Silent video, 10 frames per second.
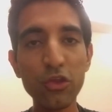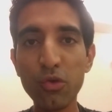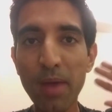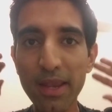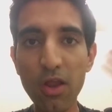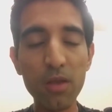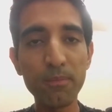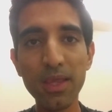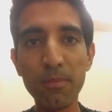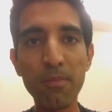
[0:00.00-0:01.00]
You might
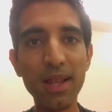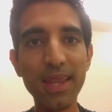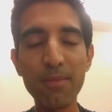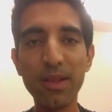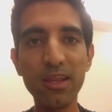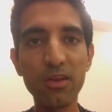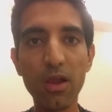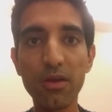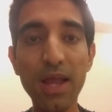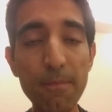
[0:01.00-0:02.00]
not be a
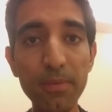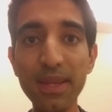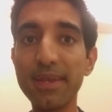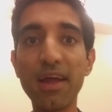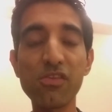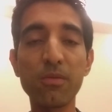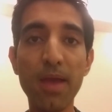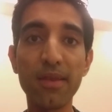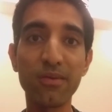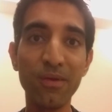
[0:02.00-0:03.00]
multi-million-dollar company. It doesn't
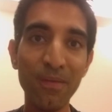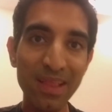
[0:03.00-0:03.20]
matter.